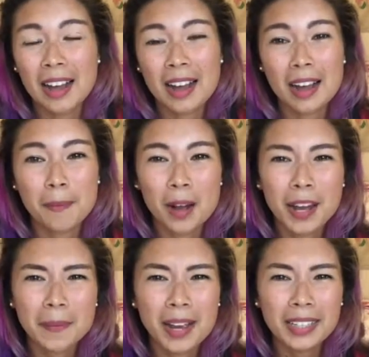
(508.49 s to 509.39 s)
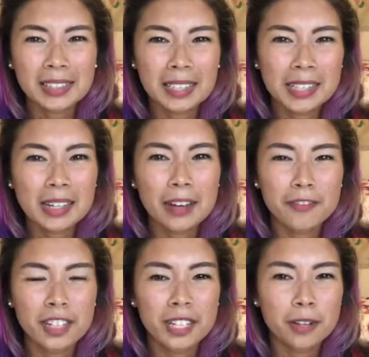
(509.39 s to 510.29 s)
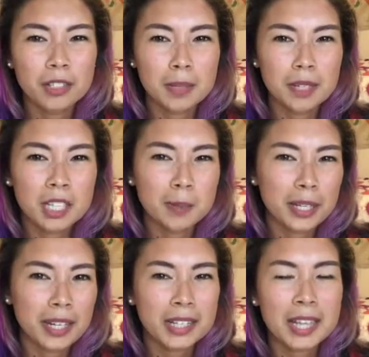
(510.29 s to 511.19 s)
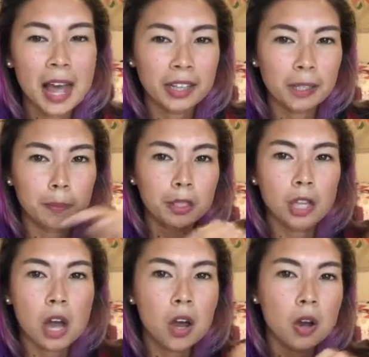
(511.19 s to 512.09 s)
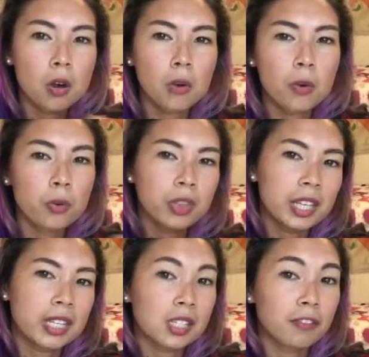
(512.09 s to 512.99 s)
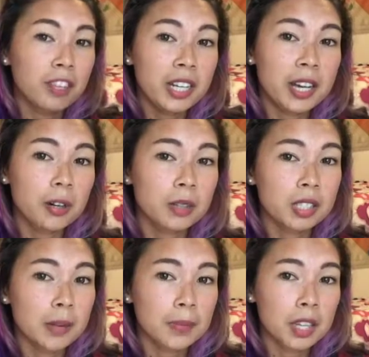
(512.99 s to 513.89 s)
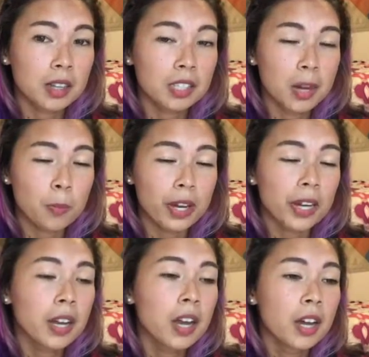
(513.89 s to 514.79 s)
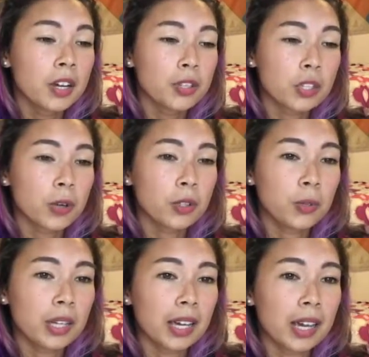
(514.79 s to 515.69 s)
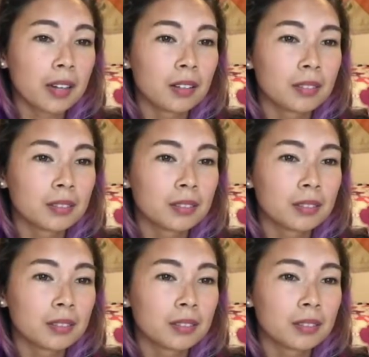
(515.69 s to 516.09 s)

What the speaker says: I might link a video to me speaking Italian below this video somewhere, so you can